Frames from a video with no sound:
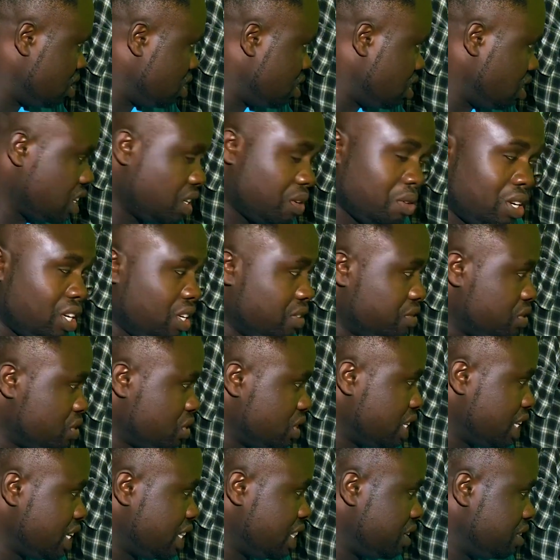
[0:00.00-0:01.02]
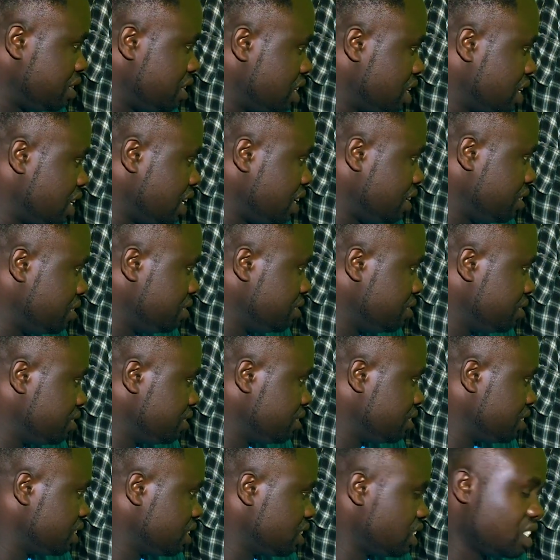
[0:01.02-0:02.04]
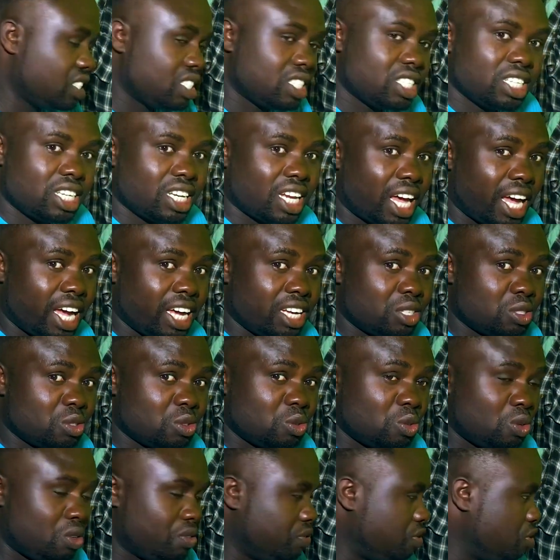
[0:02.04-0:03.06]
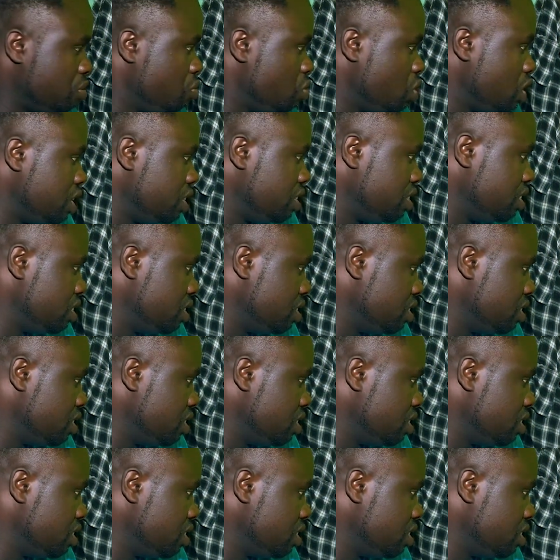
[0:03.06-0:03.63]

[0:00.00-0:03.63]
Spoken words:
okay, we live together with her. She's in high school Form 1.